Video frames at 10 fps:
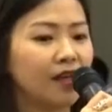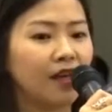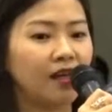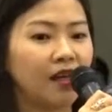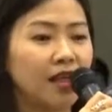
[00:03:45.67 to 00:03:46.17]

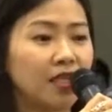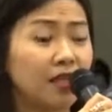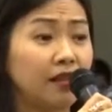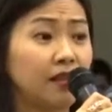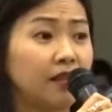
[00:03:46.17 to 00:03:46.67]
And hence,
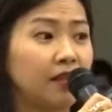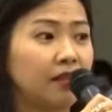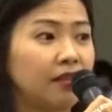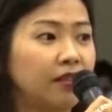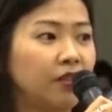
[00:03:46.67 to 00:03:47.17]
I think
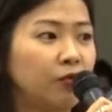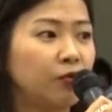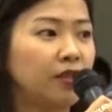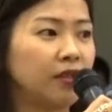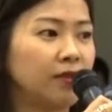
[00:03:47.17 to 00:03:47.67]

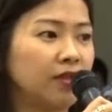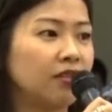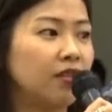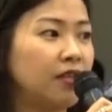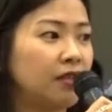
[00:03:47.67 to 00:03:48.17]
the
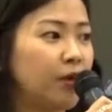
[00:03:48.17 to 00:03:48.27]
sterling